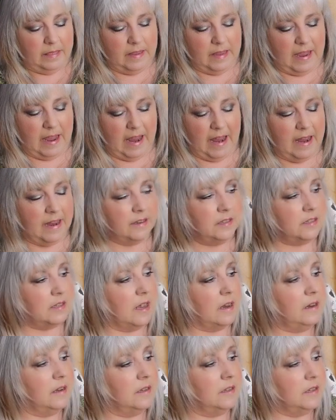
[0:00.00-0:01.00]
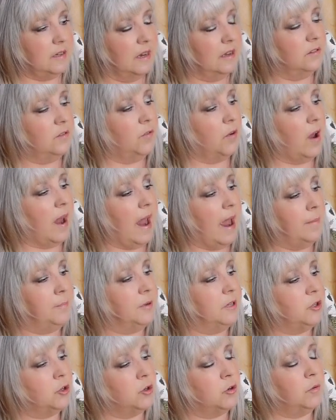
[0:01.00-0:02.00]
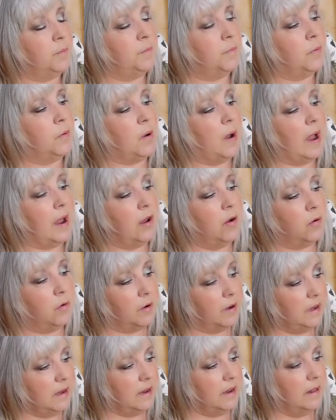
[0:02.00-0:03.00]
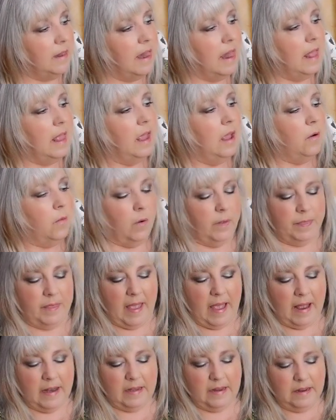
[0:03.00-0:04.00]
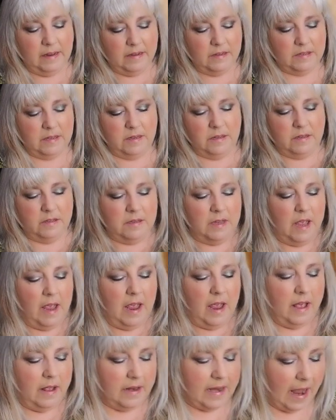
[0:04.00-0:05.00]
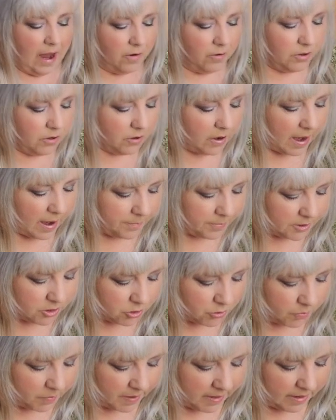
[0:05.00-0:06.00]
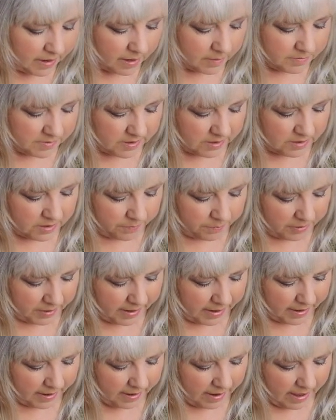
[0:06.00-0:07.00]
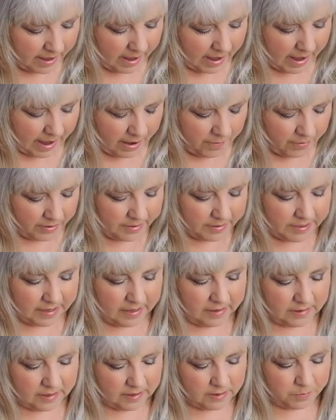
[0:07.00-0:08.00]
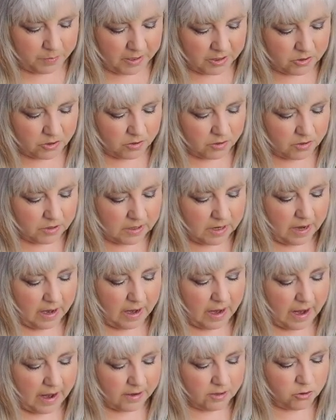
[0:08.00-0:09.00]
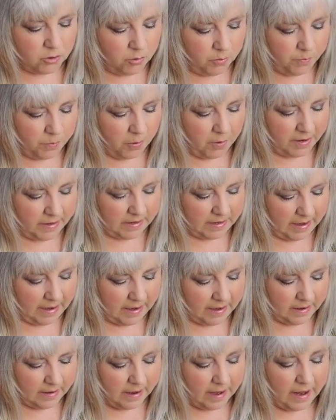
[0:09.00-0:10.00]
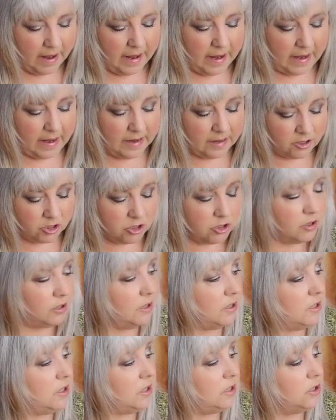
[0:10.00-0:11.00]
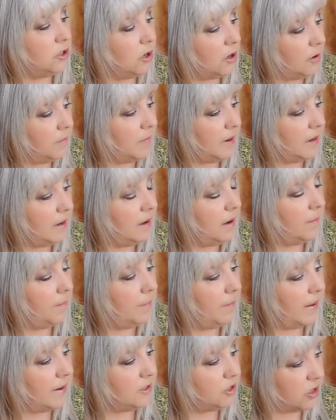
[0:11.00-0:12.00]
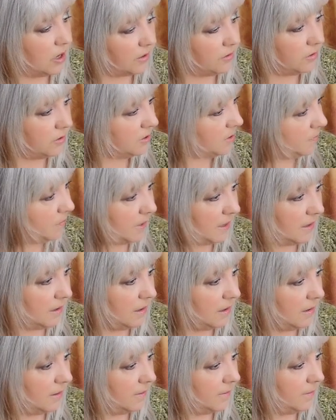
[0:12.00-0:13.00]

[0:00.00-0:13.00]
The A setting stands for aperture priority. What that is now your aperture ring comes into play. I want to take these pictures at 2.8. It's going to determine my shutter speed.